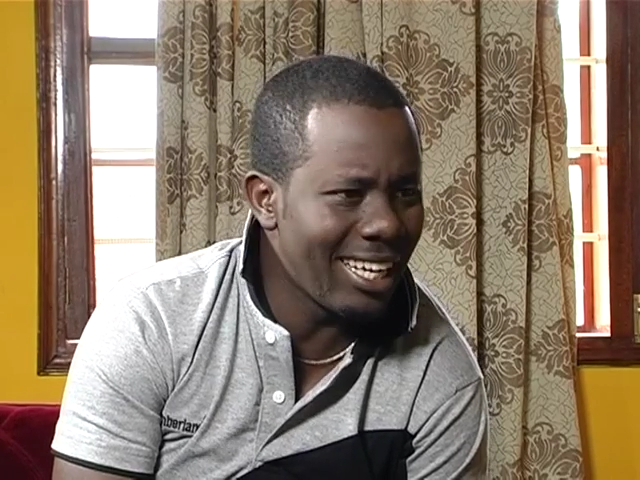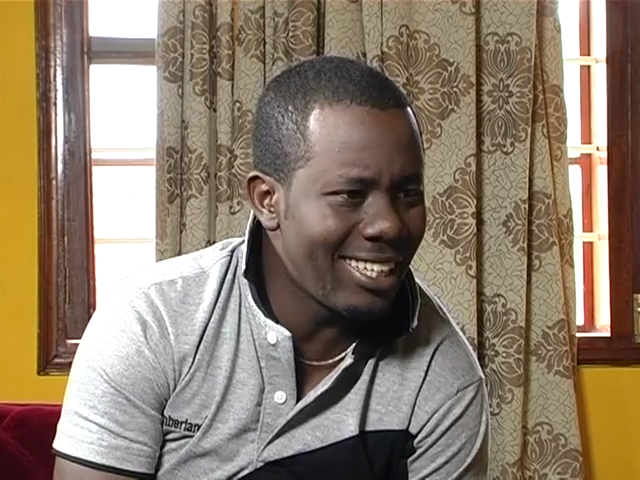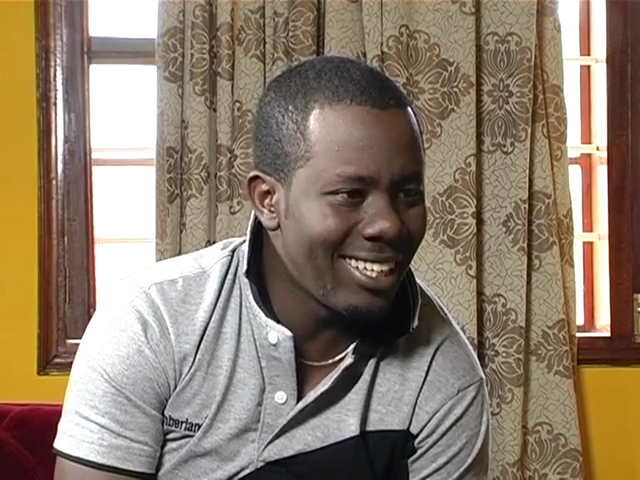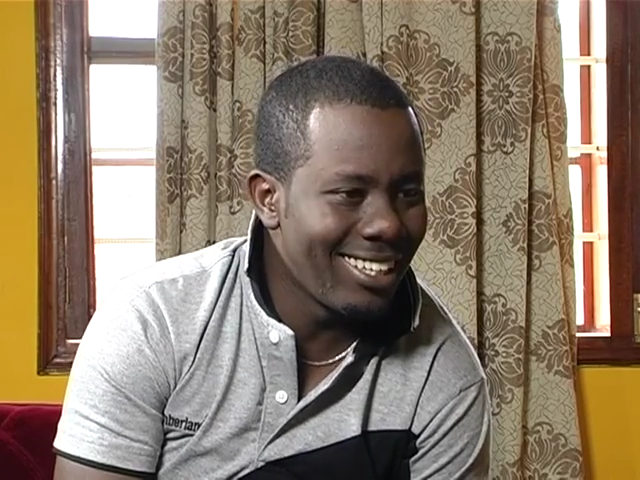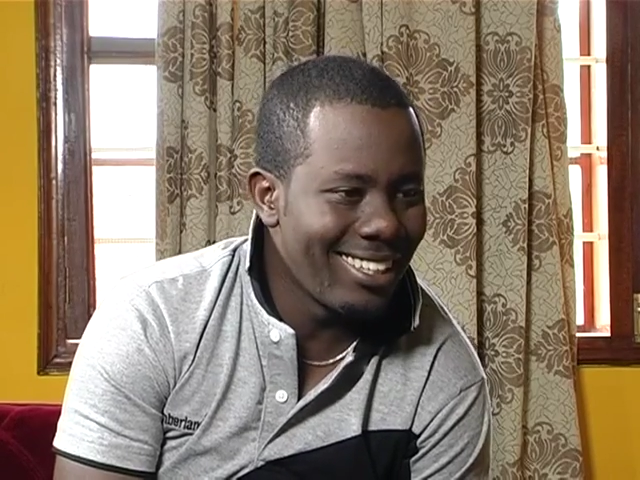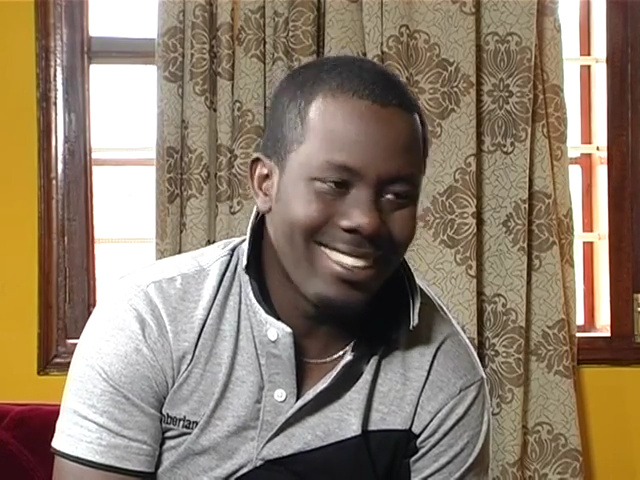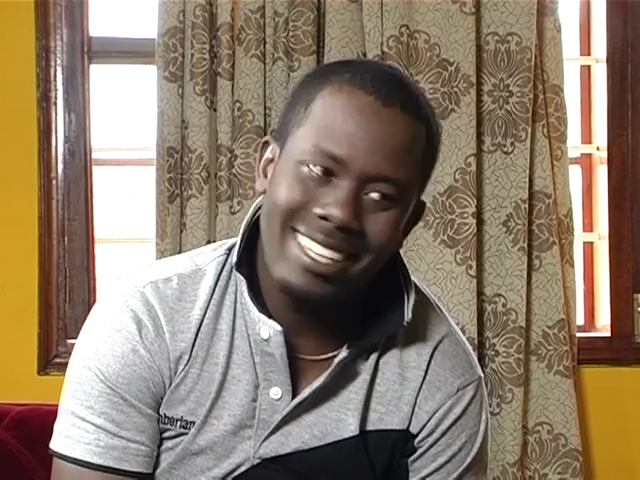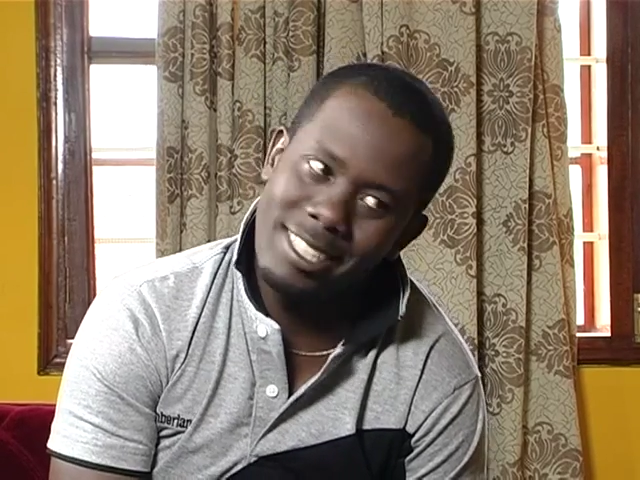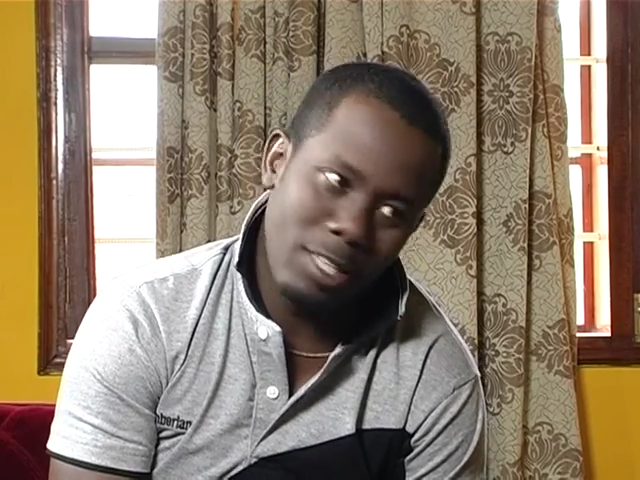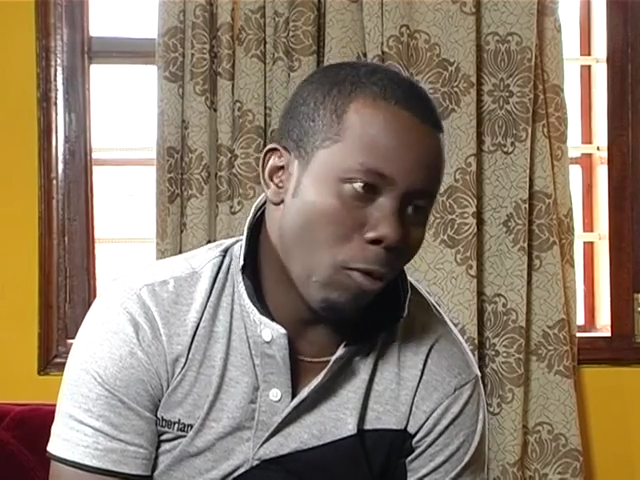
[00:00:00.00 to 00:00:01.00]
site.
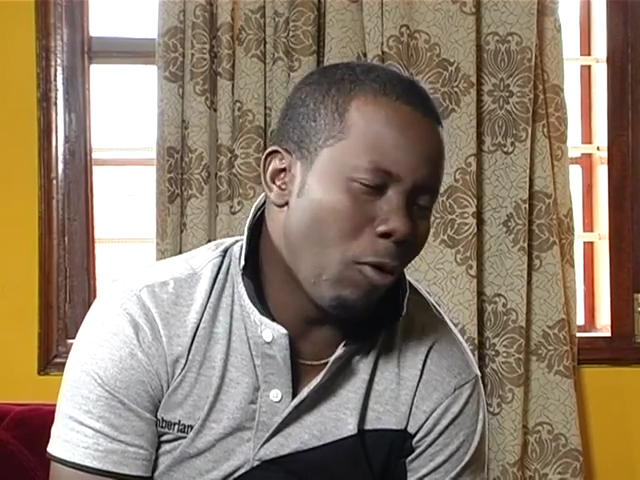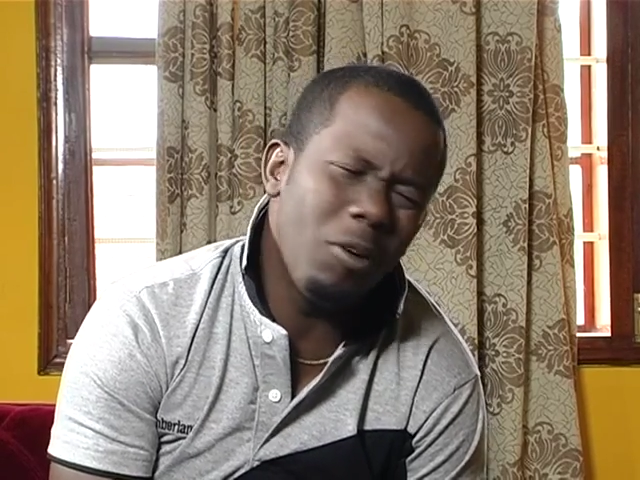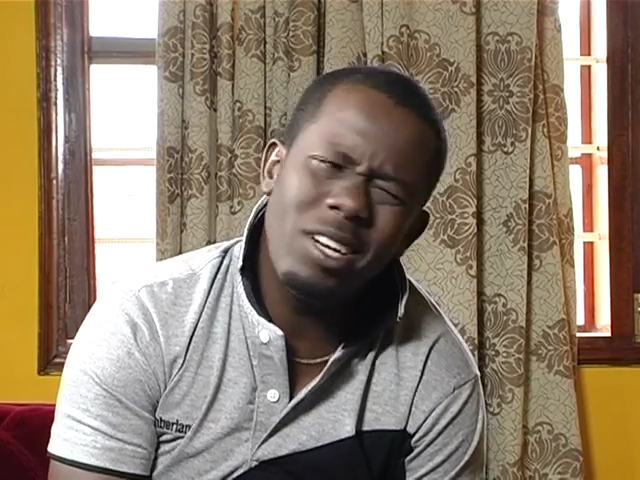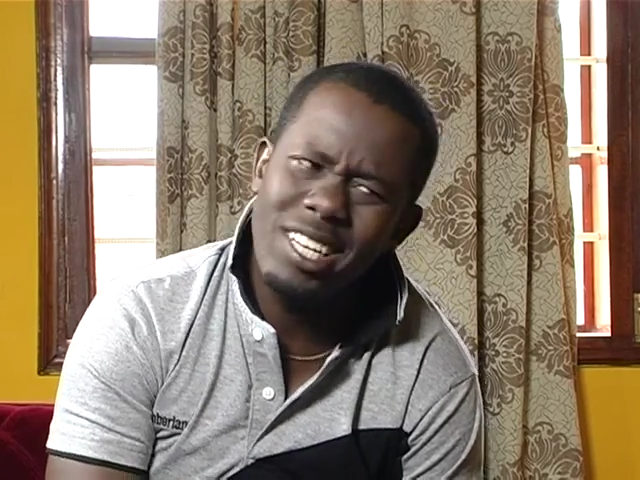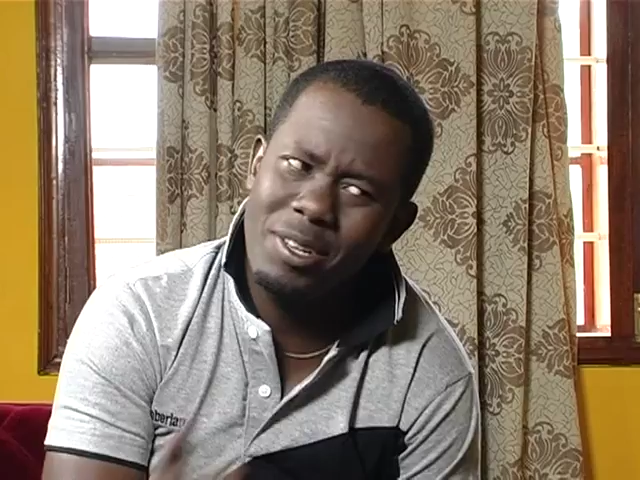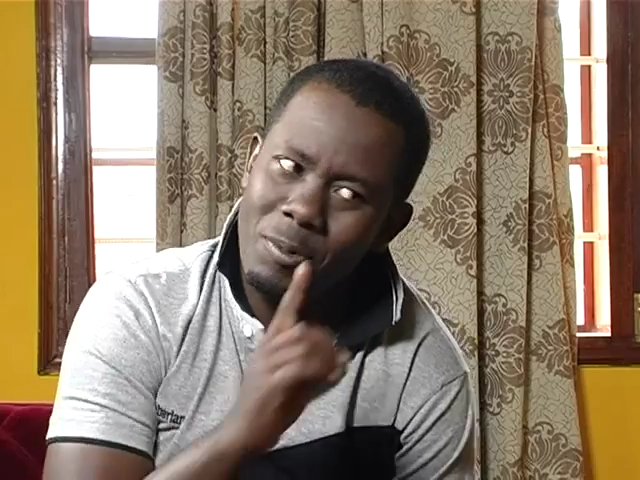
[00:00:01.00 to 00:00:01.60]
That is the only